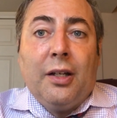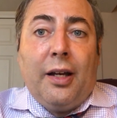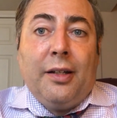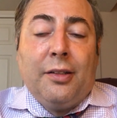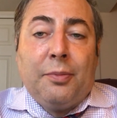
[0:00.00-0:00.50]

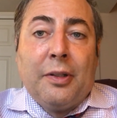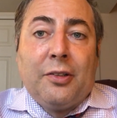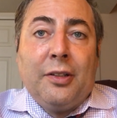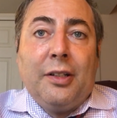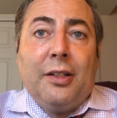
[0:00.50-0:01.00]
and
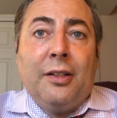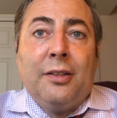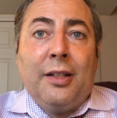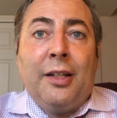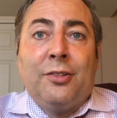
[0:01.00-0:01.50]
especially
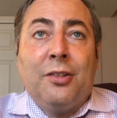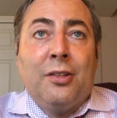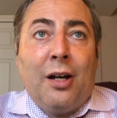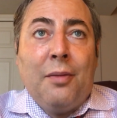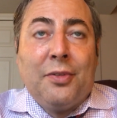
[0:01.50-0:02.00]
in the ancient
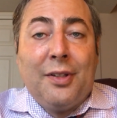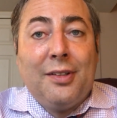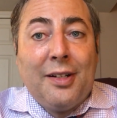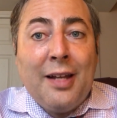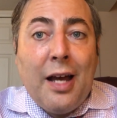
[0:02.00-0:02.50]
times, they
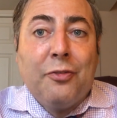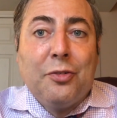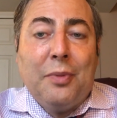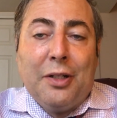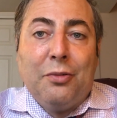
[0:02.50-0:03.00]
didn't have
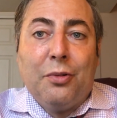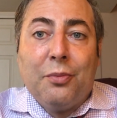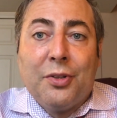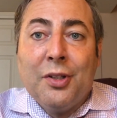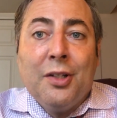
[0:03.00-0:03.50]
too many
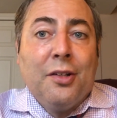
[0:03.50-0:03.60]
rooms.